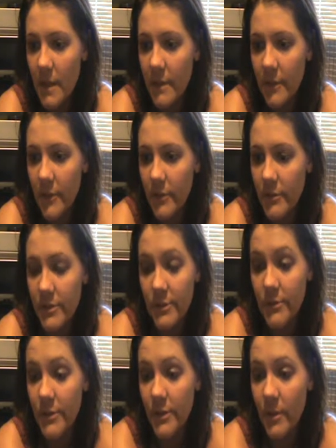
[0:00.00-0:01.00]
and the girls
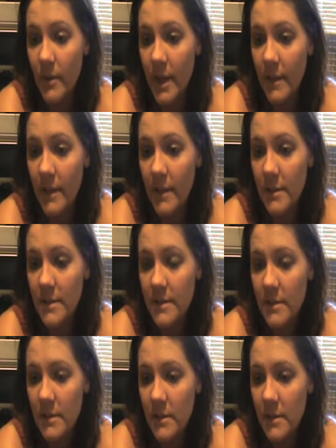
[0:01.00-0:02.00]
do too and i think
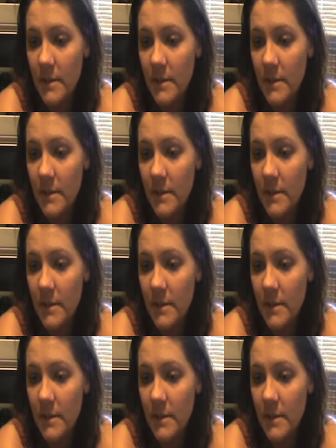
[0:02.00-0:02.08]
it's